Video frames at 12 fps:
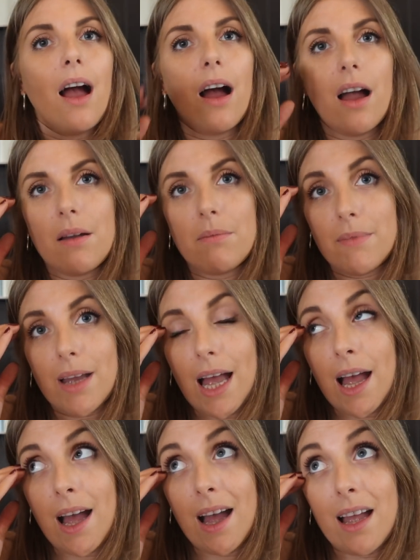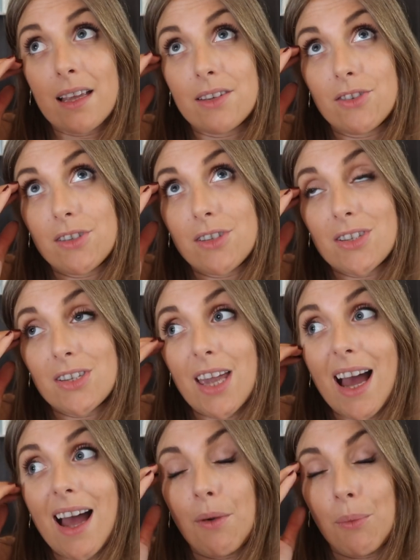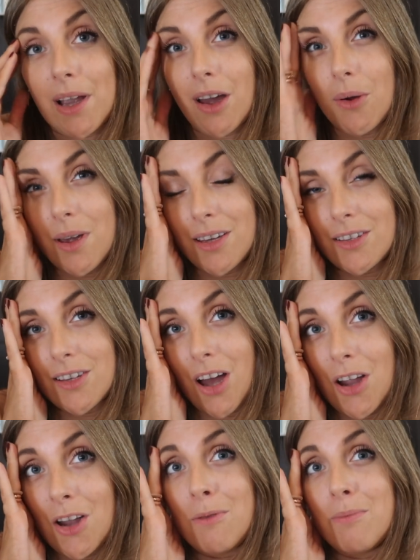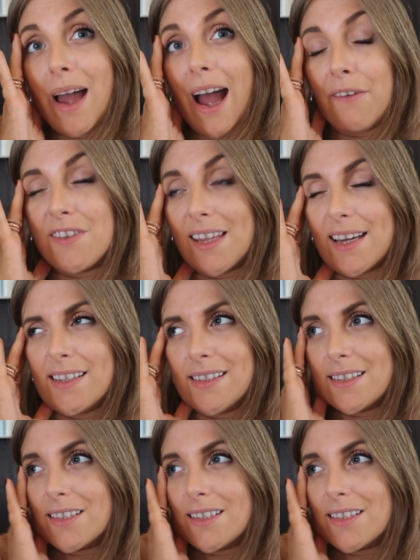And yeah, we're going home after this.